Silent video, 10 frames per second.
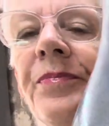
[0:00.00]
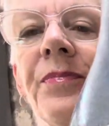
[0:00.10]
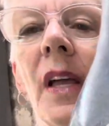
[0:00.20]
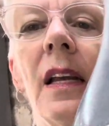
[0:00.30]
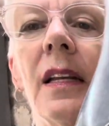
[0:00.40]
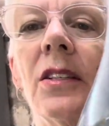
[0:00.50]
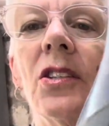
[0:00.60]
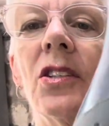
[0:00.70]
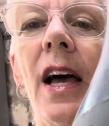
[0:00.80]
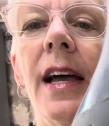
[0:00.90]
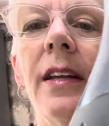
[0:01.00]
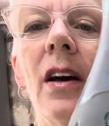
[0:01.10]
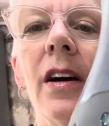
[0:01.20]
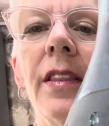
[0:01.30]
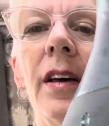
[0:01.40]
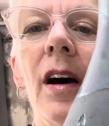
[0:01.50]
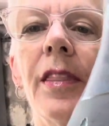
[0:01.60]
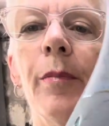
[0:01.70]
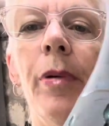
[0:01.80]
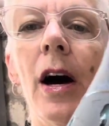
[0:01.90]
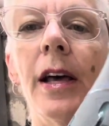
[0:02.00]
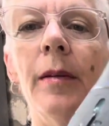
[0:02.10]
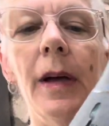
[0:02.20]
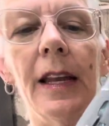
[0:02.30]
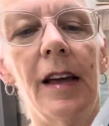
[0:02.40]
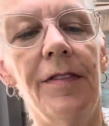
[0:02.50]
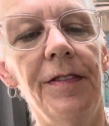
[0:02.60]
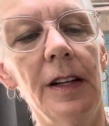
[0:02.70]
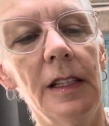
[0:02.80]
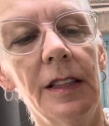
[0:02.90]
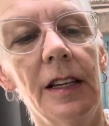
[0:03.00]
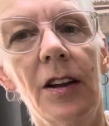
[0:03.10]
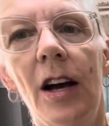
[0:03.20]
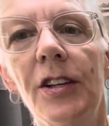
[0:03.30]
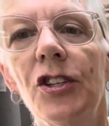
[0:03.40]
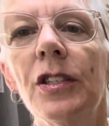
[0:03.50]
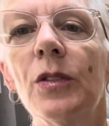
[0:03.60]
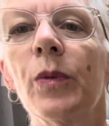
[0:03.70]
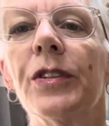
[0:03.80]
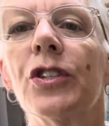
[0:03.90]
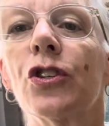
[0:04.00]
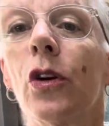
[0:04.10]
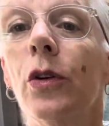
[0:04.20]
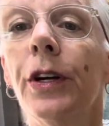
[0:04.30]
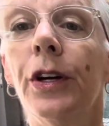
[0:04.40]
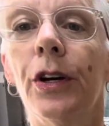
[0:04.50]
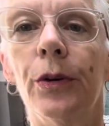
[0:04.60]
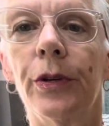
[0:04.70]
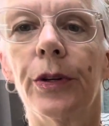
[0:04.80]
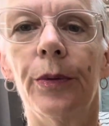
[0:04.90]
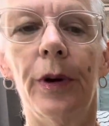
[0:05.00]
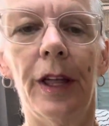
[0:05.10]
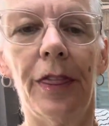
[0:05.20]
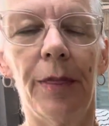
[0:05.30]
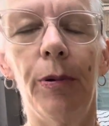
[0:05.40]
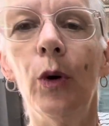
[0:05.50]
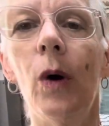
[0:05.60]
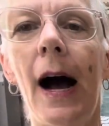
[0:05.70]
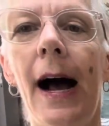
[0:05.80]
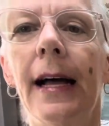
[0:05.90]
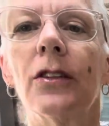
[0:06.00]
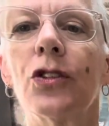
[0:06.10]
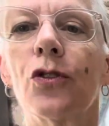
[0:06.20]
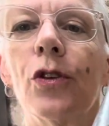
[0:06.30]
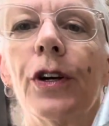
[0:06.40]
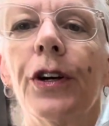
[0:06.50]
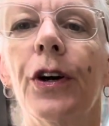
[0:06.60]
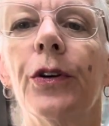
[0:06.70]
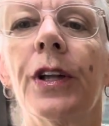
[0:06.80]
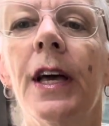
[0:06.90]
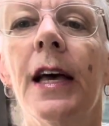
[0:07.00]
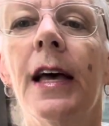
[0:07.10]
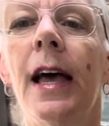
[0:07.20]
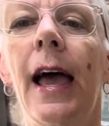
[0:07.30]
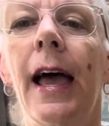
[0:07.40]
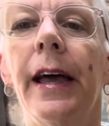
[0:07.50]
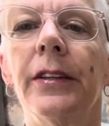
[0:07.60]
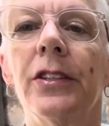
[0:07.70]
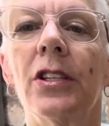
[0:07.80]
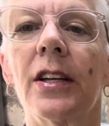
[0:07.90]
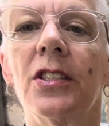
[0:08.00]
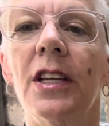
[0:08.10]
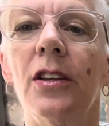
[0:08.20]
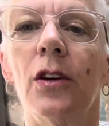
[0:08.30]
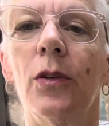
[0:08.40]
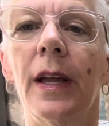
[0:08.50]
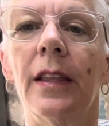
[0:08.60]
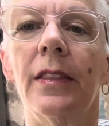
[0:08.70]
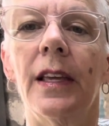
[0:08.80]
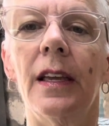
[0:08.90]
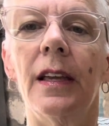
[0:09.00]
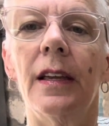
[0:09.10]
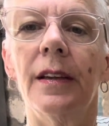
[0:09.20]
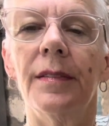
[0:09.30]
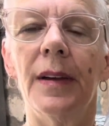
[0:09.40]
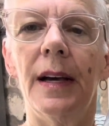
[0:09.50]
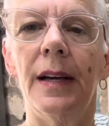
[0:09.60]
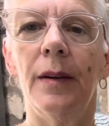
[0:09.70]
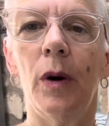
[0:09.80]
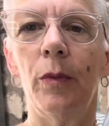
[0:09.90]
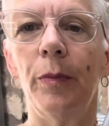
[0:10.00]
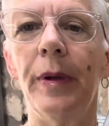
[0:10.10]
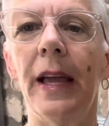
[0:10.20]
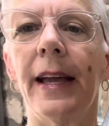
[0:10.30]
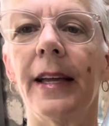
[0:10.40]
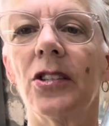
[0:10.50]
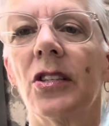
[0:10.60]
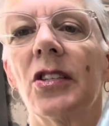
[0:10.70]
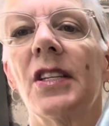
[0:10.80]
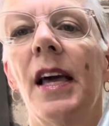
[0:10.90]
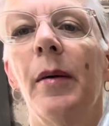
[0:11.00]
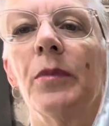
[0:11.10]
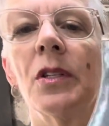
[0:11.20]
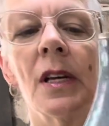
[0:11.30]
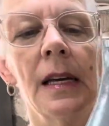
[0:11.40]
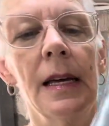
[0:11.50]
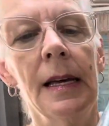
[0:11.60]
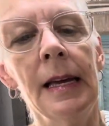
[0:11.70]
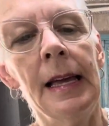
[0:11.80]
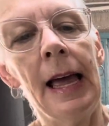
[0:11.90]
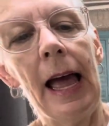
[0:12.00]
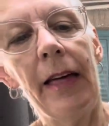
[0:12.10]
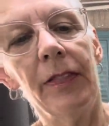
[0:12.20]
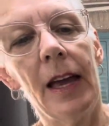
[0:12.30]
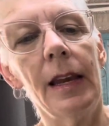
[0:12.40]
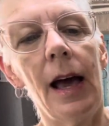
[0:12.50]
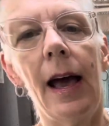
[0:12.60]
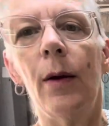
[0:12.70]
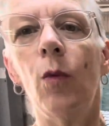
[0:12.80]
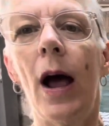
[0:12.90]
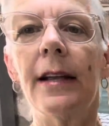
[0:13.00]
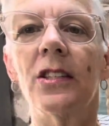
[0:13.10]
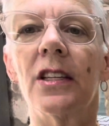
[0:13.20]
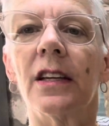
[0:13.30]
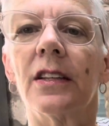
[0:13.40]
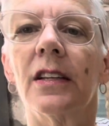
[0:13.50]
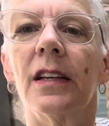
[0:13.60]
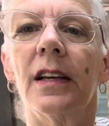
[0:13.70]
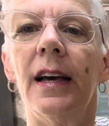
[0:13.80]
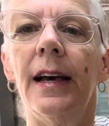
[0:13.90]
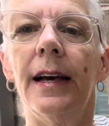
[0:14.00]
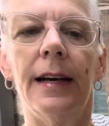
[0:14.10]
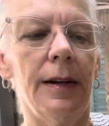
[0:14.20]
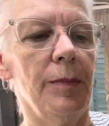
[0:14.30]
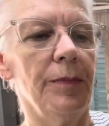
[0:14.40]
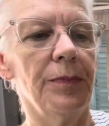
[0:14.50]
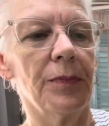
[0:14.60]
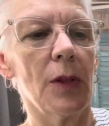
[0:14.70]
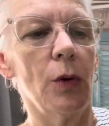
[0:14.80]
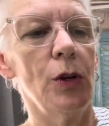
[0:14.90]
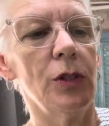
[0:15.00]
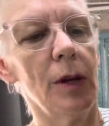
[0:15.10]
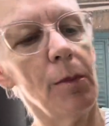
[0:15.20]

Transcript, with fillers: a little design on the, on the bottom and I filled in the notches with stroke and coat, with Blue Isle stroke and coat and tuxedo in the, uh, what would be, I guess, the stems. And then I waxed it um, using